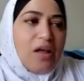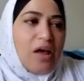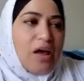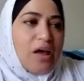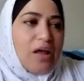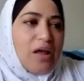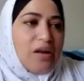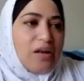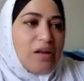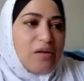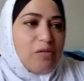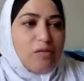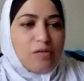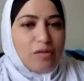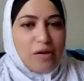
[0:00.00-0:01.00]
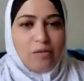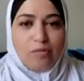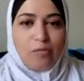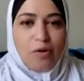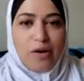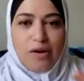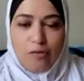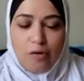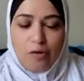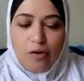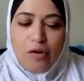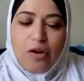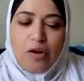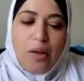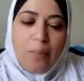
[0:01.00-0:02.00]
And it was like, whatever.
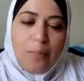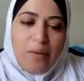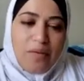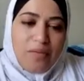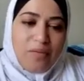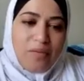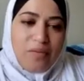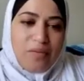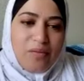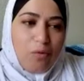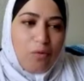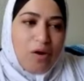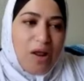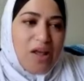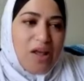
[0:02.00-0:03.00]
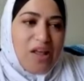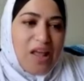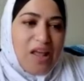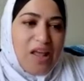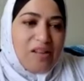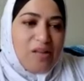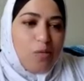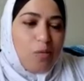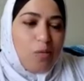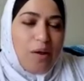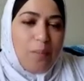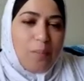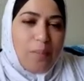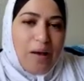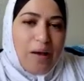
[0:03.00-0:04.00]
But when I gained the
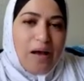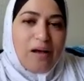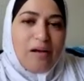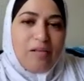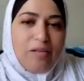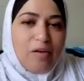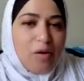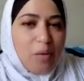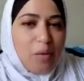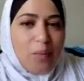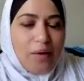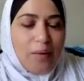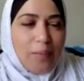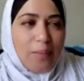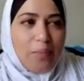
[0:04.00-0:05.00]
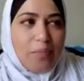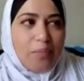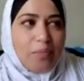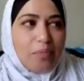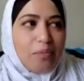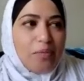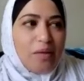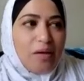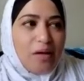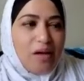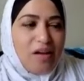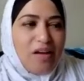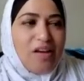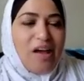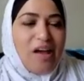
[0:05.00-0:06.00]
weight back a little bit,
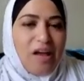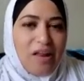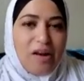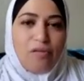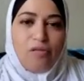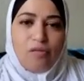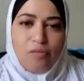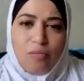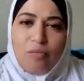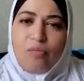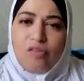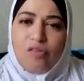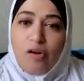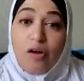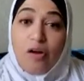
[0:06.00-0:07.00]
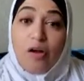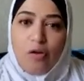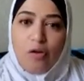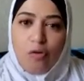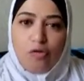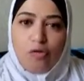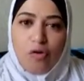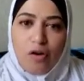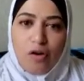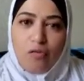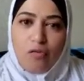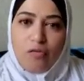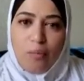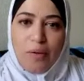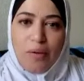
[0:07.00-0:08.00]
it kind of struck a new trigger
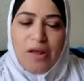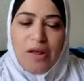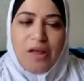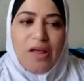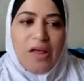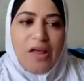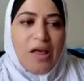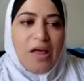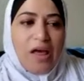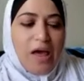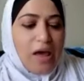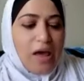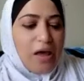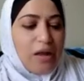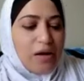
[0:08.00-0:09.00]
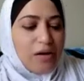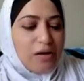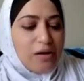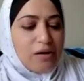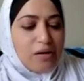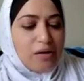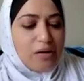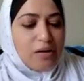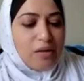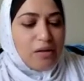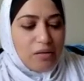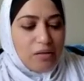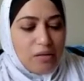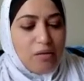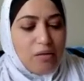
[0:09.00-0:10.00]
for me. And
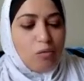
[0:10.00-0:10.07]
mm.